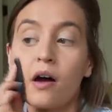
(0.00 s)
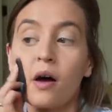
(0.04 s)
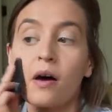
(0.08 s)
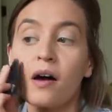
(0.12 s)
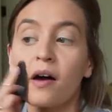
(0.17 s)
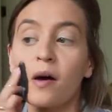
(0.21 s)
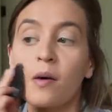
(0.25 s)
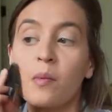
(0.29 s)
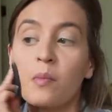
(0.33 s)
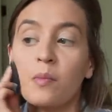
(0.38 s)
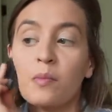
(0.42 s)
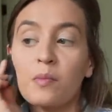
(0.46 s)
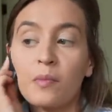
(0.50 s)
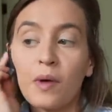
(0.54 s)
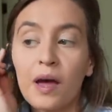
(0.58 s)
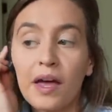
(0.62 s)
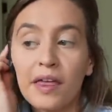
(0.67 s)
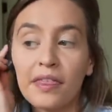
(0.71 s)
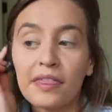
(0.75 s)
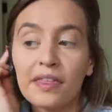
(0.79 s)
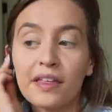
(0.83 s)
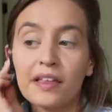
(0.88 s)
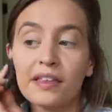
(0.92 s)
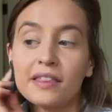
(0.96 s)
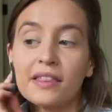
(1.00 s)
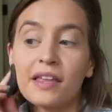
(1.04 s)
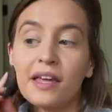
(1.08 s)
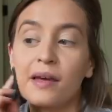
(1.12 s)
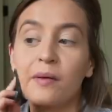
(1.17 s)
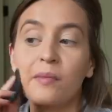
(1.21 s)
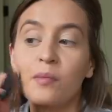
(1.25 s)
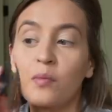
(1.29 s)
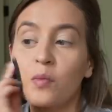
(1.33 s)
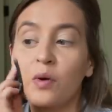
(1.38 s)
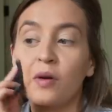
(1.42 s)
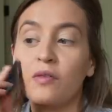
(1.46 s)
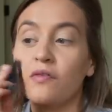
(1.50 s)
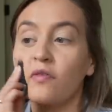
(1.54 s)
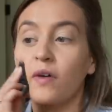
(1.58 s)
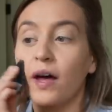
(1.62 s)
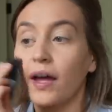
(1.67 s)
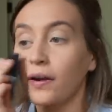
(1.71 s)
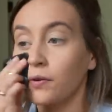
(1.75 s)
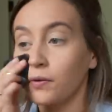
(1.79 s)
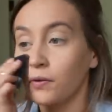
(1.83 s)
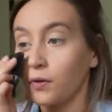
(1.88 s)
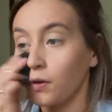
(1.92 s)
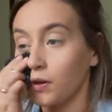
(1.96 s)
Um, I think they went
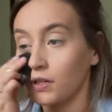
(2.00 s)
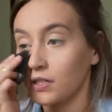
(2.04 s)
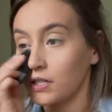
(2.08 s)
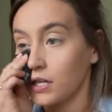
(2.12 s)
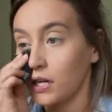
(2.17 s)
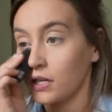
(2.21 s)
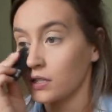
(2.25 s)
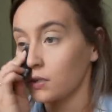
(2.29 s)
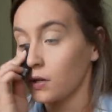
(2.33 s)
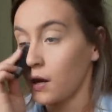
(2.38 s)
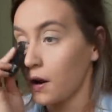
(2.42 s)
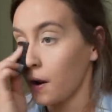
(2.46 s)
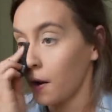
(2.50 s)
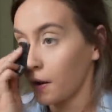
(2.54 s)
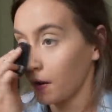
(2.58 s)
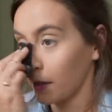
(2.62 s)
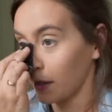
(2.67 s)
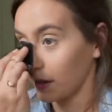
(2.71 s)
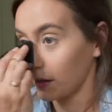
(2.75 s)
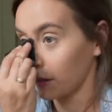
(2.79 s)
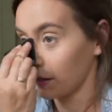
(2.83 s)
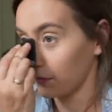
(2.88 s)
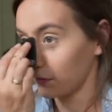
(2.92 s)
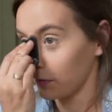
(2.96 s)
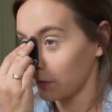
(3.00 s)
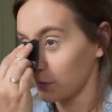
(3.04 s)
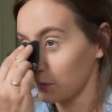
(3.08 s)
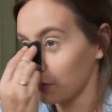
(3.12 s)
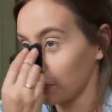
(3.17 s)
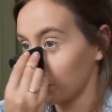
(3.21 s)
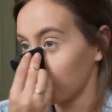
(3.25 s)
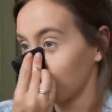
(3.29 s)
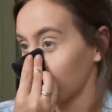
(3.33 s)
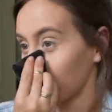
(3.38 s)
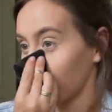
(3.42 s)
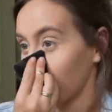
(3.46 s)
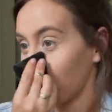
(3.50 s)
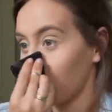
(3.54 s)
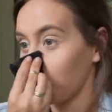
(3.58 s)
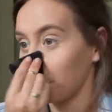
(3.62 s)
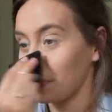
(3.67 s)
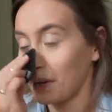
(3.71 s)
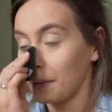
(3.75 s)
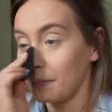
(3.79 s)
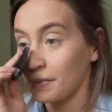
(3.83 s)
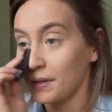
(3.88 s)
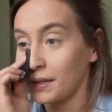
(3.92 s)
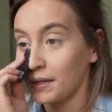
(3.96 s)
viral on TikTok like a few years ago or
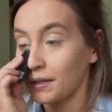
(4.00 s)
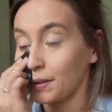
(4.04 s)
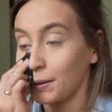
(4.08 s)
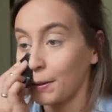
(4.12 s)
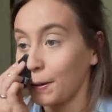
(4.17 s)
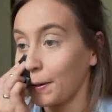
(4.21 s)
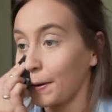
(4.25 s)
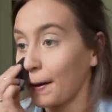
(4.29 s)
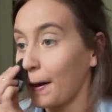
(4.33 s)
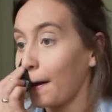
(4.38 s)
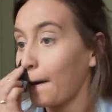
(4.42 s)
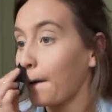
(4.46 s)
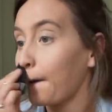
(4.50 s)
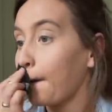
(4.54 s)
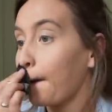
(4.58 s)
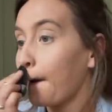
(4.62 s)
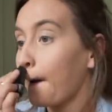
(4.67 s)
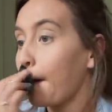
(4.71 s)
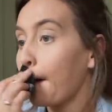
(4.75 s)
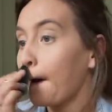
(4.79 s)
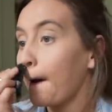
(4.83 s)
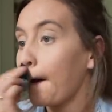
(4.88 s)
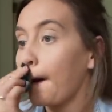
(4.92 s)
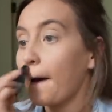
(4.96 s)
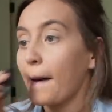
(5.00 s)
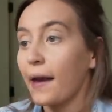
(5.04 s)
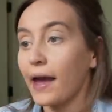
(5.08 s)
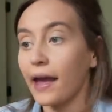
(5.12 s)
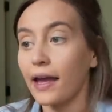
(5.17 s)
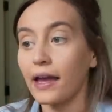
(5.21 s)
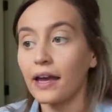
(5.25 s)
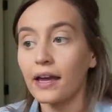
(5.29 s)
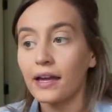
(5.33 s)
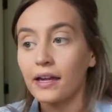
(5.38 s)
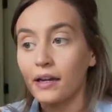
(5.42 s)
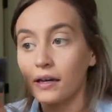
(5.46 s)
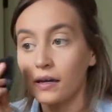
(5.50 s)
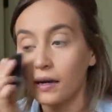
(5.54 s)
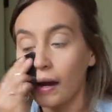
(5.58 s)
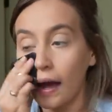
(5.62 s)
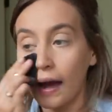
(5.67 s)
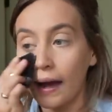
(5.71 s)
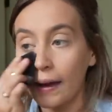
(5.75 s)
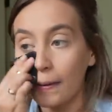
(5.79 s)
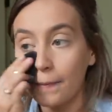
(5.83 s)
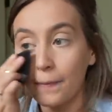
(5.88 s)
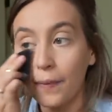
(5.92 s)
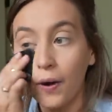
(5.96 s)
maybe a year ago and
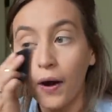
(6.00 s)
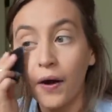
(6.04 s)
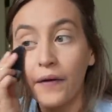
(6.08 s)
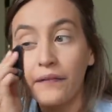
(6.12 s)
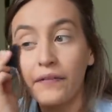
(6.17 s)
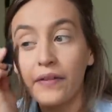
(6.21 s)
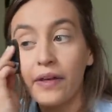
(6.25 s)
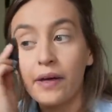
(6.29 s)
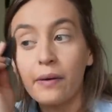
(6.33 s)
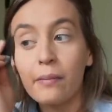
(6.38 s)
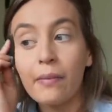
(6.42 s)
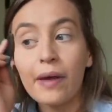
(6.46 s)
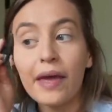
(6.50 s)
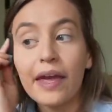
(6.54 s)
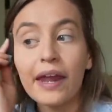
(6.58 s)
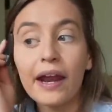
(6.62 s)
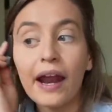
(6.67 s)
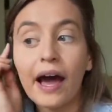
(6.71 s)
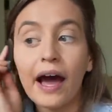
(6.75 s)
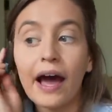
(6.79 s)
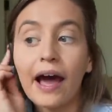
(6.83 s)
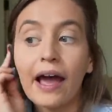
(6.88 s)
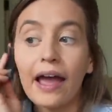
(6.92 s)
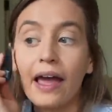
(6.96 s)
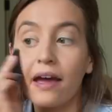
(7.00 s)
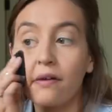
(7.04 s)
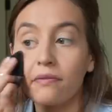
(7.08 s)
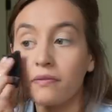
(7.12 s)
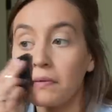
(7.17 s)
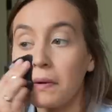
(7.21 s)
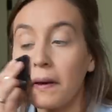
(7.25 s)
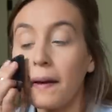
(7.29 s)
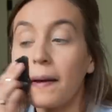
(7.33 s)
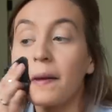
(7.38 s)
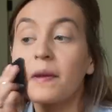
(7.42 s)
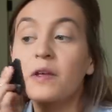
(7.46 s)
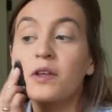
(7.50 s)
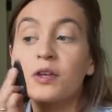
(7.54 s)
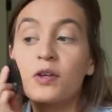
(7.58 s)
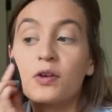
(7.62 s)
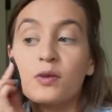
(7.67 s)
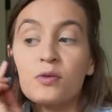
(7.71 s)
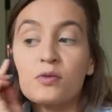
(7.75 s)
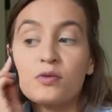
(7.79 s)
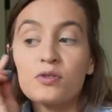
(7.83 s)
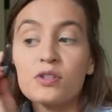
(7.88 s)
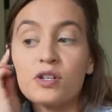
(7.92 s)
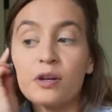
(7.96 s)
I bought them and I have not
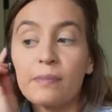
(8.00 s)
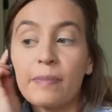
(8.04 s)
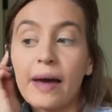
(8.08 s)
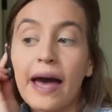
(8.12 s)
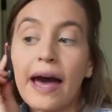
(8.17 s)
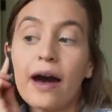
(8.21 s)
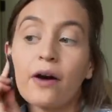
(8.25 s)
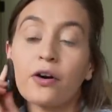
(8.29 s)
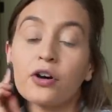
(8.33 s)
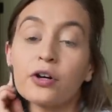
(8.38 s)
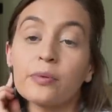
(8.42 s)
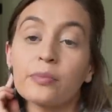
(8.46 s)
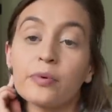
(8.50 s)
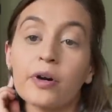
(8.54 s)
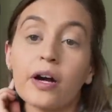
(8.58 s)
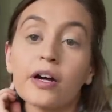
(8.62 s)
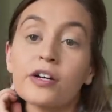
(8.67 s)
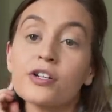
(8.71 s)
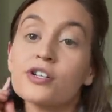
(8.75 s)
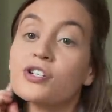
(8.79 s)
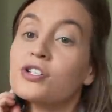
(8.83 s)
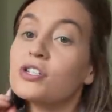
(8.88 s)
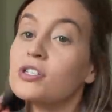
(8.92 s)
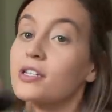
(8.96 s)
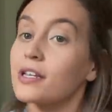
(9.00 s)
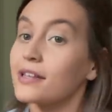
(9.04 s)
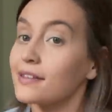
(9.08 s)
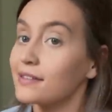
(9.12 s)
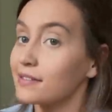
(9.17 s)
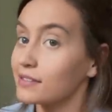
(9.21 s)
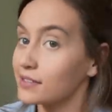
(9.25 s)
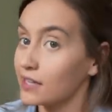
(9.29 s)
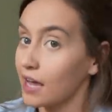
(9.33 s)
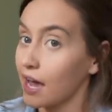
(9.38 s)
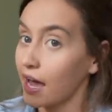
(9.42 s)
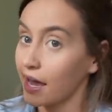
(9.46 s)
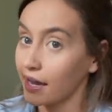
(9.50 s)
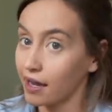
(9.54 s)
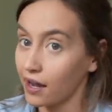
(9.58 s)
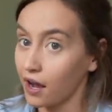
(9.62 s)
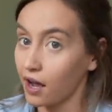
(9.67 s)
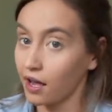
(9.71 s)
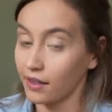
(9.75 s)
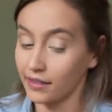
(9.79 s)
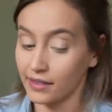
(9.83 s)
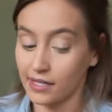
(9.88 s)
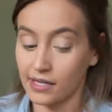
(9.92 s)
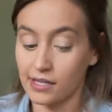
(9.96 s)
used a powder brush since I
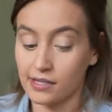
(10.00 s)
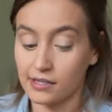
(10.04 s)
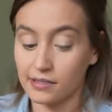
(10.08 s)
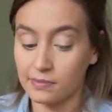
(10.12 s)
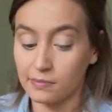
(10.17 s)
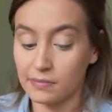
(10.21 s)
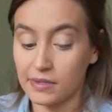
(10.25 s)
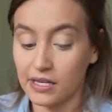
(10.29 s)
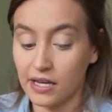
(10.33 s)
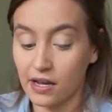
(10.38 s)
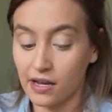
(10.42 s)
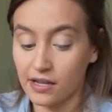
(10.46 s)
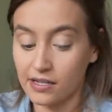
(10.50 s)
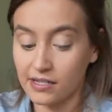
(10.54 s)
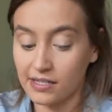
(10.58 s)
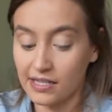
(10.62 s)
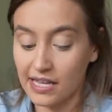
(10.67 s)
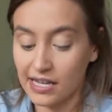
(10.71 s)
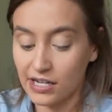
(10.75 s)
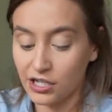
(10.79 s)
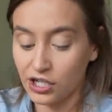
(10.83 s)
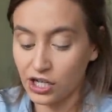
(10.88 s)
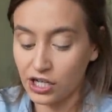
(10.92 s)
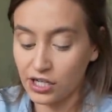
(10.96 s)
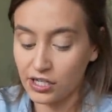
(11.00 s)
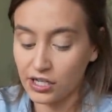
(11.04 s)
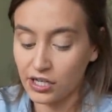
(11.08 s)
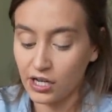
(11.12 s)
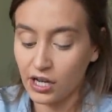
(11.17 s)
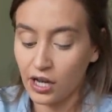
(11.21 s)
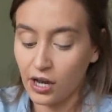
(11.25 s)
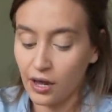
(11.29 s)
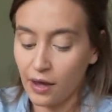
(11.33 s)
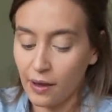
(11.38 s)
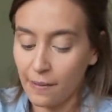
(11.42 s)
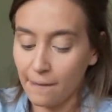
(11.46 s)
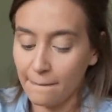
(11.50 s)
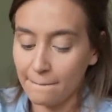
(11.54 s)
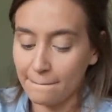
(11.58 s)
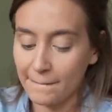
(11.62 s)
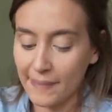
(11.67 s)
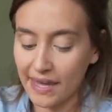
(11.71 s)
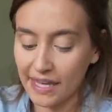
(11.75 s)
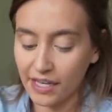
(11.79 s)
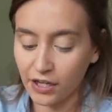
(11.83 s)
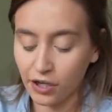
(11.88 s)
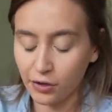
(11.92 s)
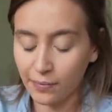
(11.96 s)
got these because they just
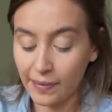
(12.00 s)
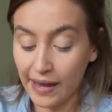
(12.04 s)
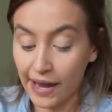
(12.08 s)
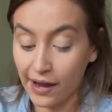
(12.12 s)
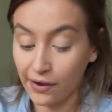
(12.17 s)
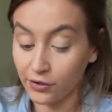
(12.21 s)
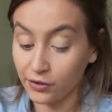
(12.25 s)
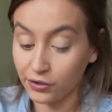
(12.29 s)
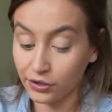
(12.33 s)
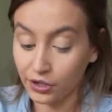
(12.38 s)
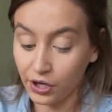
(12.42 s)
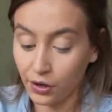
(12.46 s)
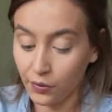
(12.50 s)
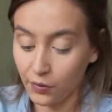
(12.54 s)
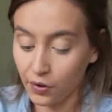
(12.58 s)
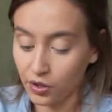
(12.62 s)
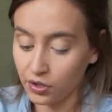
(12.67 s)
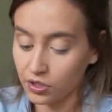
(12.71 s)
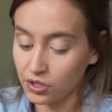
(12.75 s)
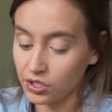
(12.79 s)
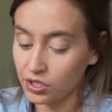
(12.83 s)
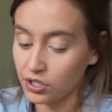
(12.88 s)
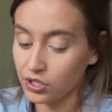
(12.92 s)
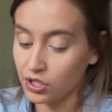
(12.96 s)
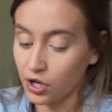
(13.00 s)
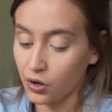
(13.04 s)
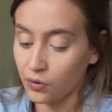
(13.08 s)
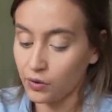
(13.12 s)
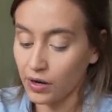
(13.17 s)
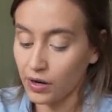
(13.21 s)
make your powder go on so